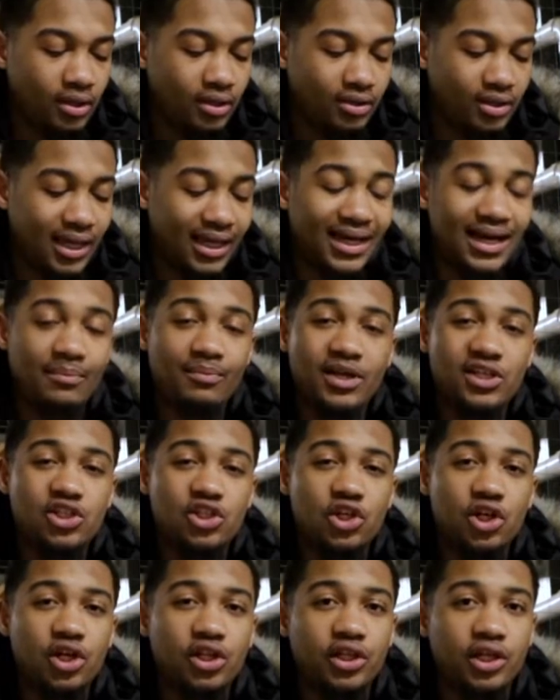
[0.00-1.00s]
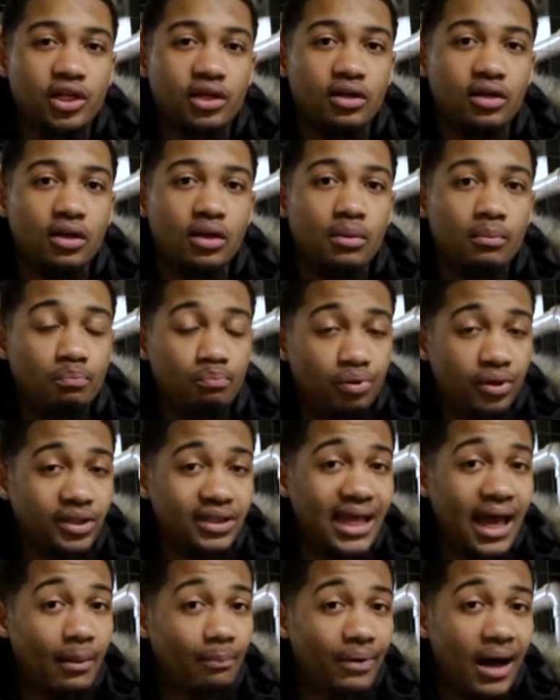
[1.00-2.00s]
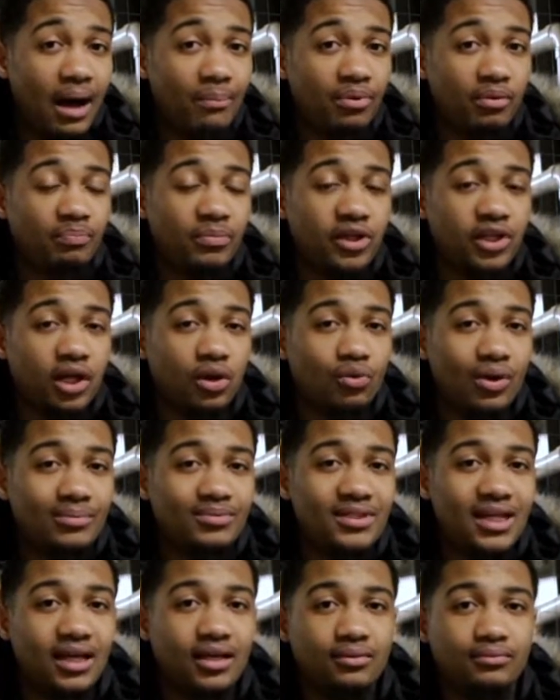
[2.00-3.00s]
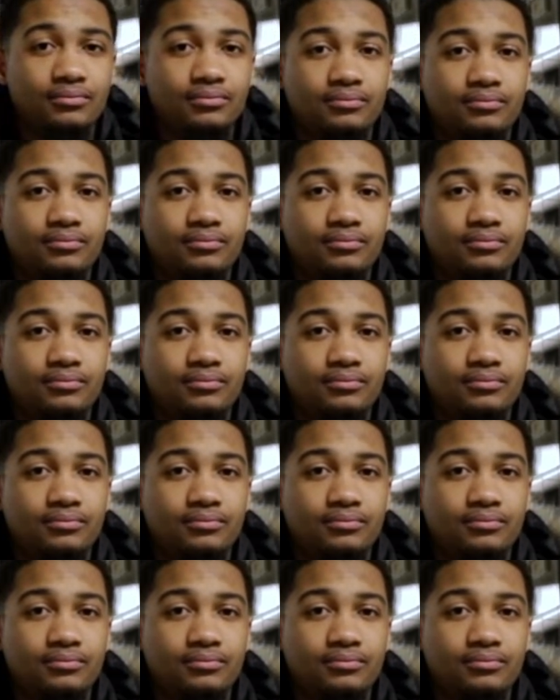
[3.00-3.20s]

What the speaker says: like I mentioned earlier, put that pop-up on your website.